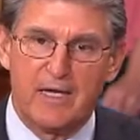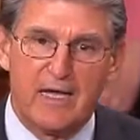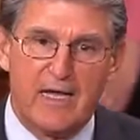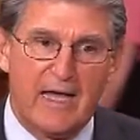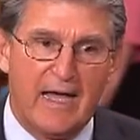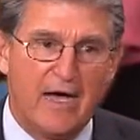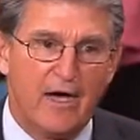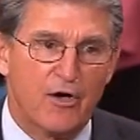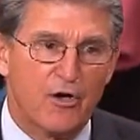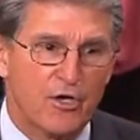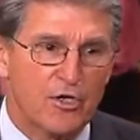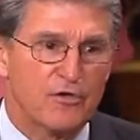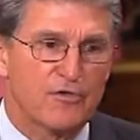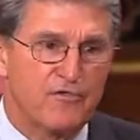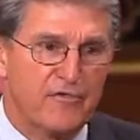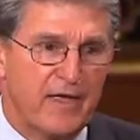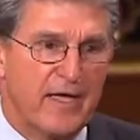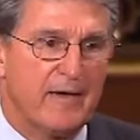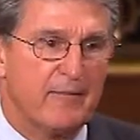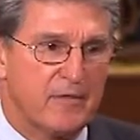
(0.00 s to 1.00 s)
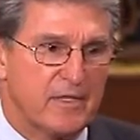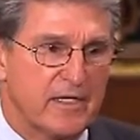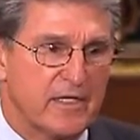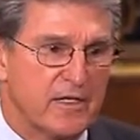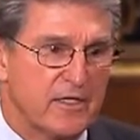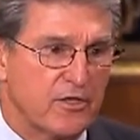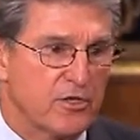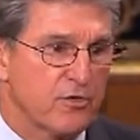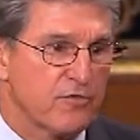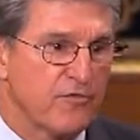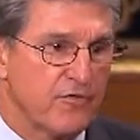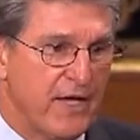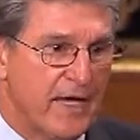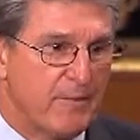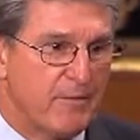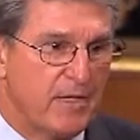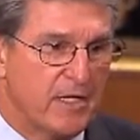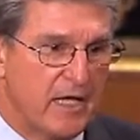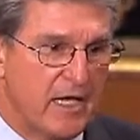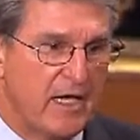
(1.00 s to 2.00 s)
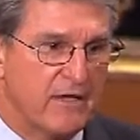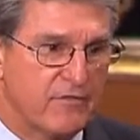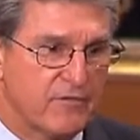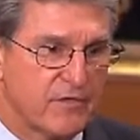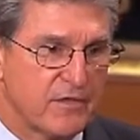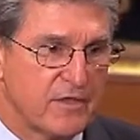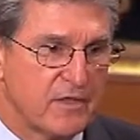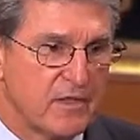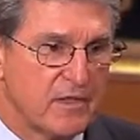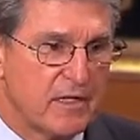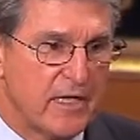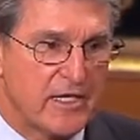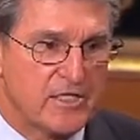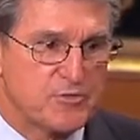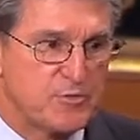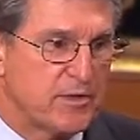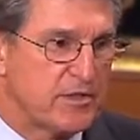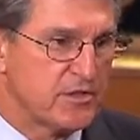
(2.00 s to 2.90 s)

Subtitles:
how her family and her family life has been